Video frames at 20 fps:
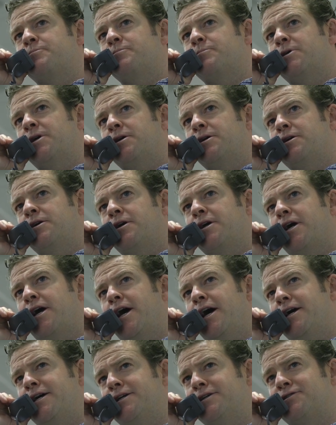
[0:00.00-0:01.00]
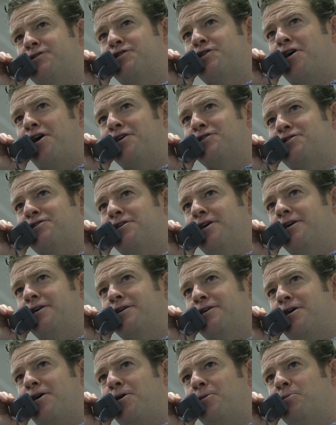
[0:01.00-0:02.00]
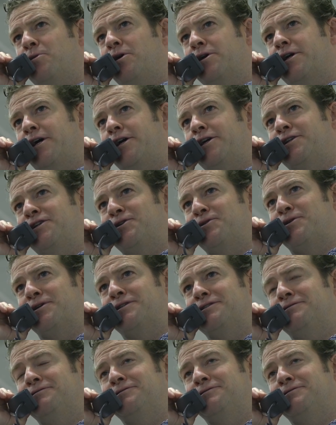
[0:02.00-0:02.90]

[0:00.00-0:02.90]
Yes, sir. Hey, it's John Schneider calling, buddy. How you doing?